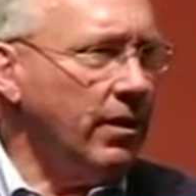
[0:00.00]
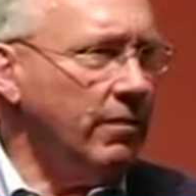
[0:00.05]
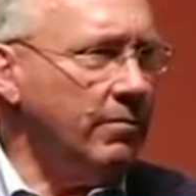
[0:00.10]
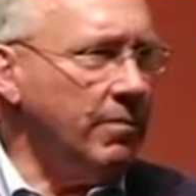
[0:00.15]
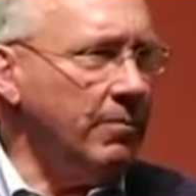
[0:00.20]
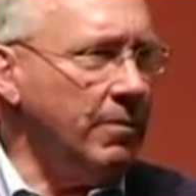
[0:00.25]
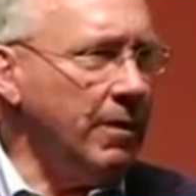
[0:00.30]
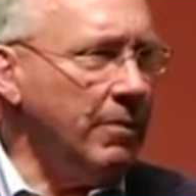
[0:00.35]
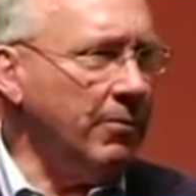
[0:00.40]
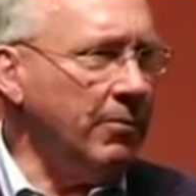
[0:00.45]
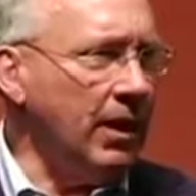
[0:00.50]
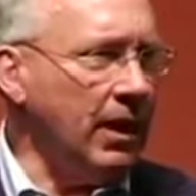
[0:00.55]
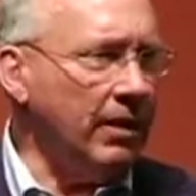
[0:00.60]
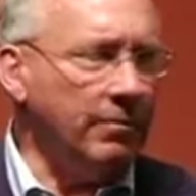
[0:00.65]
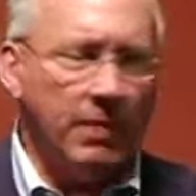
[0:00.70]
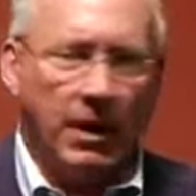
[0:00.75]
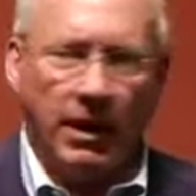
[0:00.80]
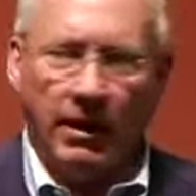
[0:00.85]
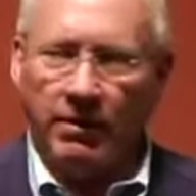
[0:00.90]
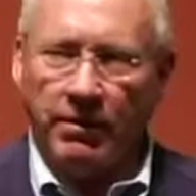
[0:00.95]
It'd be people
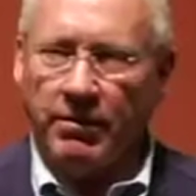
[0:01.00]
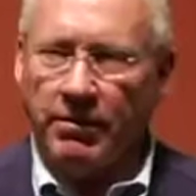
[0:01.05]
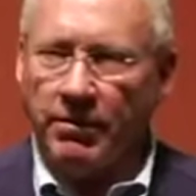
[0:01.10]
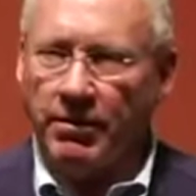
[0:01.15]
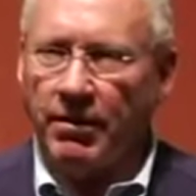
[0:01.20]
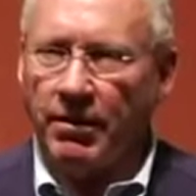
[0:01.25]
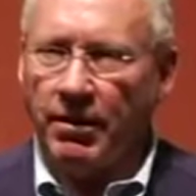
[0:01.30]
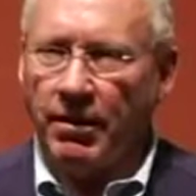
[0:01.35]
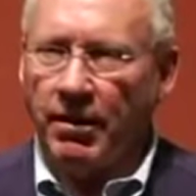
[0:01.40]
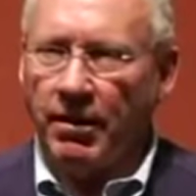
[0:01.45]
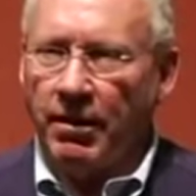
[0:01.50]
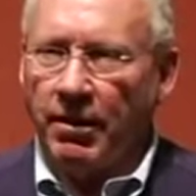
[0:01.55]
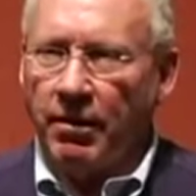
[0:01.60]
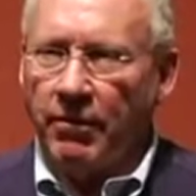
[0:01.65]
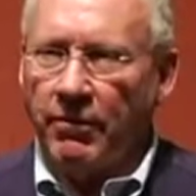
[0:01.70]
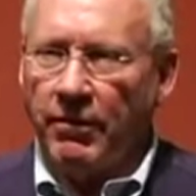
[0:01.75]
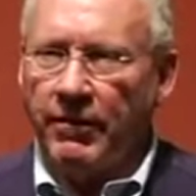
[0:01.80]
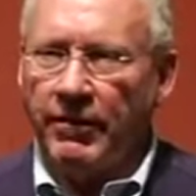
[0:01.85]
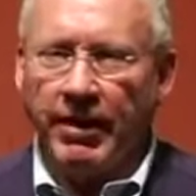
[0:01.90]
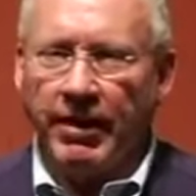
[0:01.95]
like me.
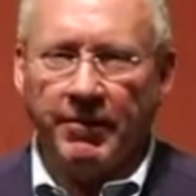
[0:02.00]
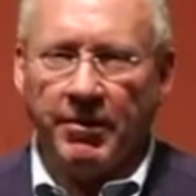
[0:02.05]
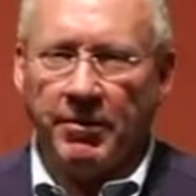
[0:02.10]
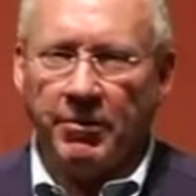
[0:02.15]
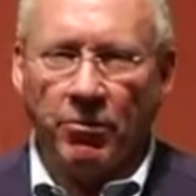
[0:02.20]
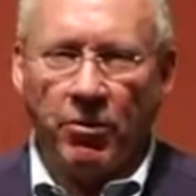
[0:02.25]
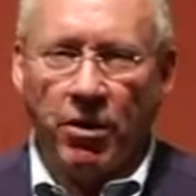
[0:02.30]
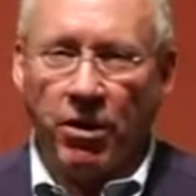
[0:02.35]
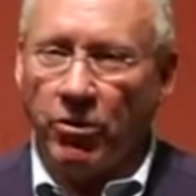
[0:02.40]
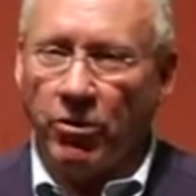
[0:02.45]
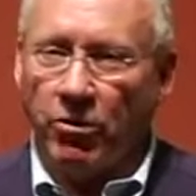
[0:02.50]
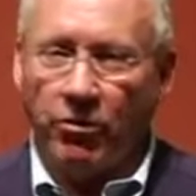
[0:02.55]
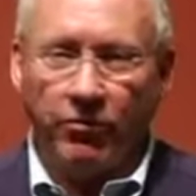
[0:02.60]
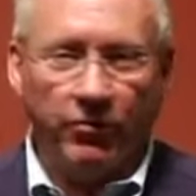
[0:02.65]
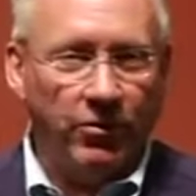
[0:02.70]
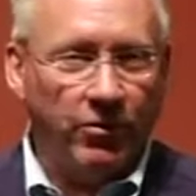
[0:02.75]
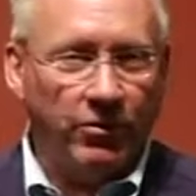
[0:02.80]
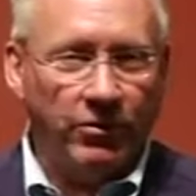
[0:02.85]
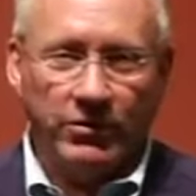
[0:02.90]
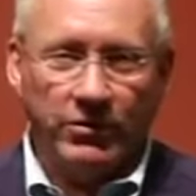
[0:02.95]
We've given them the wrong goal,
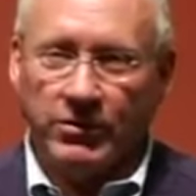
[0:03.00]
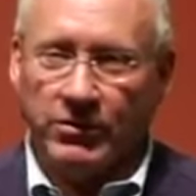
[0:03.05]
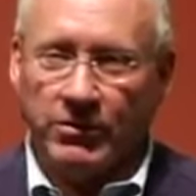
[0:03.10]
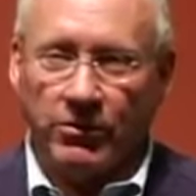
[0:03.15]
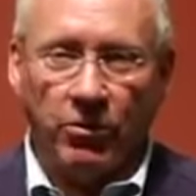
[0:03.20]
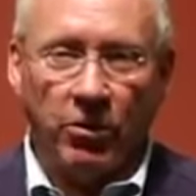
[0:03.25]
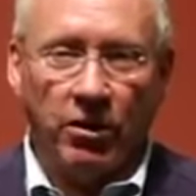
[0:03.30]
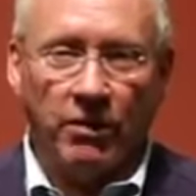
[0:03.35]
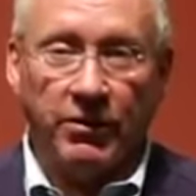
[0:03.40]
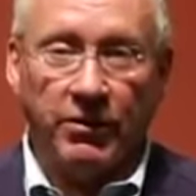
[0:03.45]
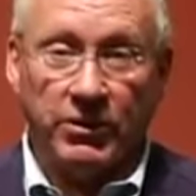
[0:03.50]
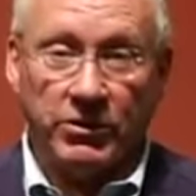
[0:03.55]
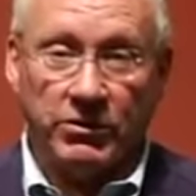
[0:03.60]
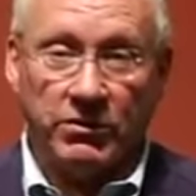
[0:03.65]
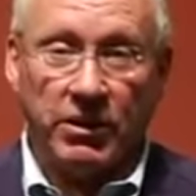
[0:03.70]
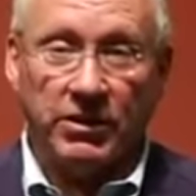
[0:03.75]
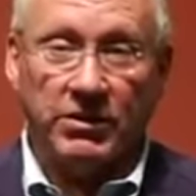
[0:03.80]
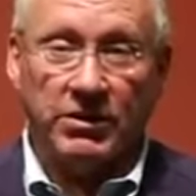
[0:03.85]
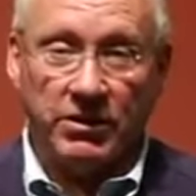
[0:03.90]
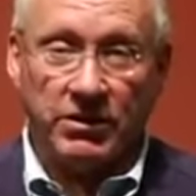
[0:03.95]
folks. The goal of our
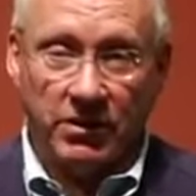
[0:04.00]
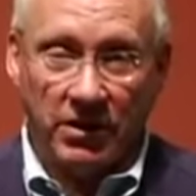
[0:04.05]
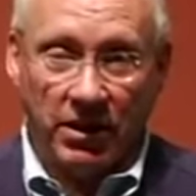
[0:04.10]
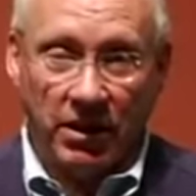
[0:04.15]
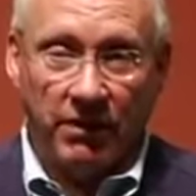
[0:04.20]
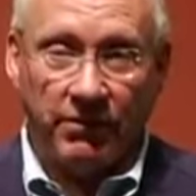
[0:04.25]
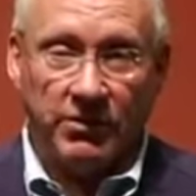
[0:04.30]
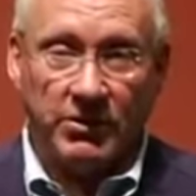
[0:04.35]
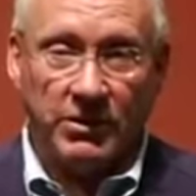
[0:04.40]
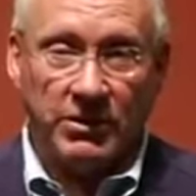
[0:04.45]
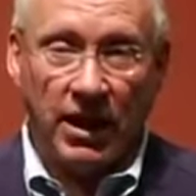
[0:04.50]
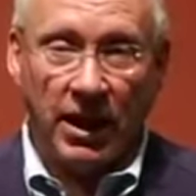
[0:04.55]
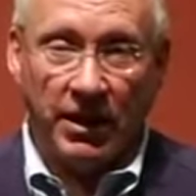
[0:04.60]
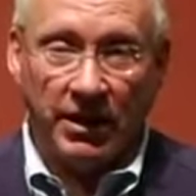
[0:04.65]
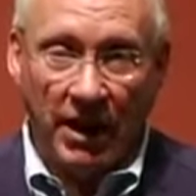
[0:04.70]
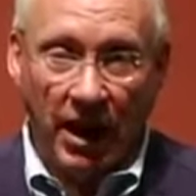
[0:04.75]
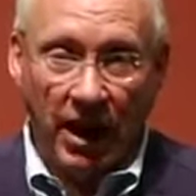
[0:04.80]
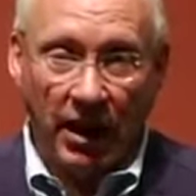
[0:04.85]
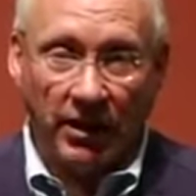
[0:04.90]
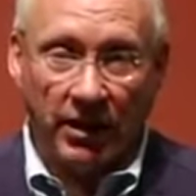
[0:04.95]
instruction is love. It's
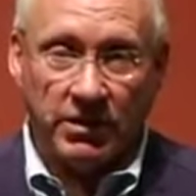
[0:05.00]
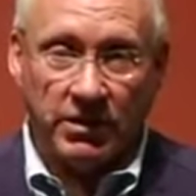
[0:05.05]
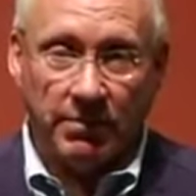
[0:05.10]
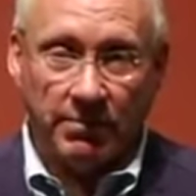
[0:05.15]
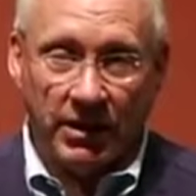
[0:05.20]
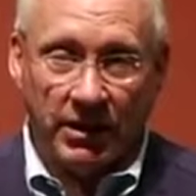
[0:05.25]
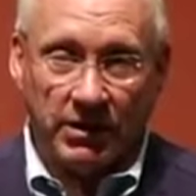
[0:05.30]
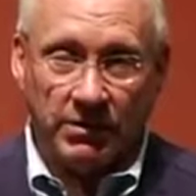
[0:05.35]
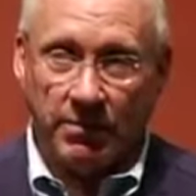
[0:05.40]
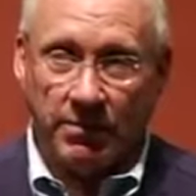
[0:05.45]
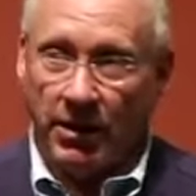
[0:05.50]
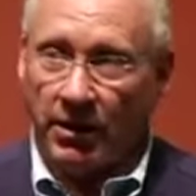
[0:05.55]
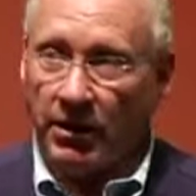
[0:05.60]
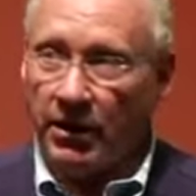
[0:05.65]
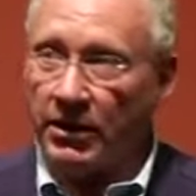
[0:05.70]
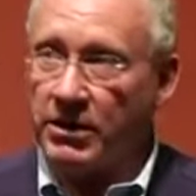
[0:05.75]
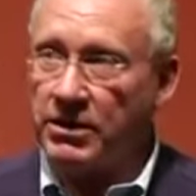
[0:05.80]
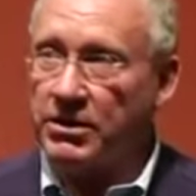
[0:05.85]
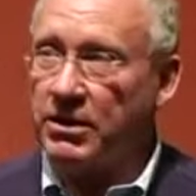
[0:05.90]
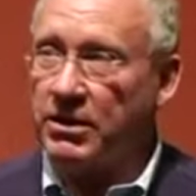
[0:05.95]
not knowledge that makes them
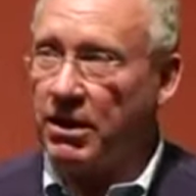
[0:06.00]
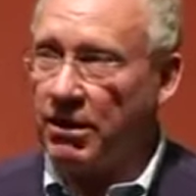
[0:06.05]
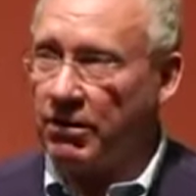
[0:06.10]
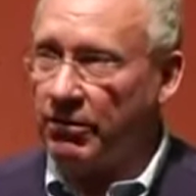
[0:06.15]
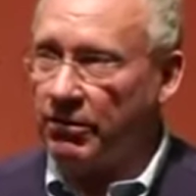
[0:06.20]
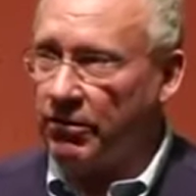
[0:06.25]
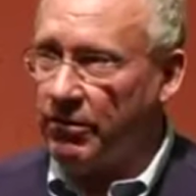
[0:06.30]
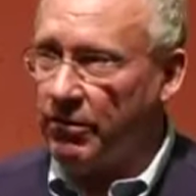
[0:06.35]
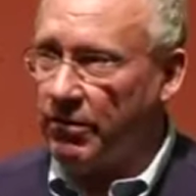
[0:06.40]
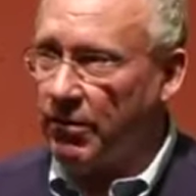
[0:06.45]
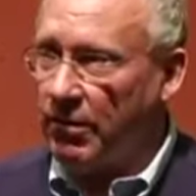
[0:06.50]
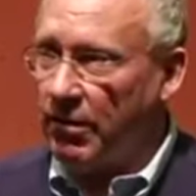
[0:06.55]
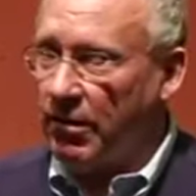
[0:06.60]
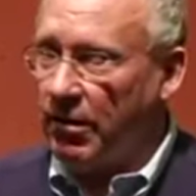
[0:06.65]
arrogant, it's love.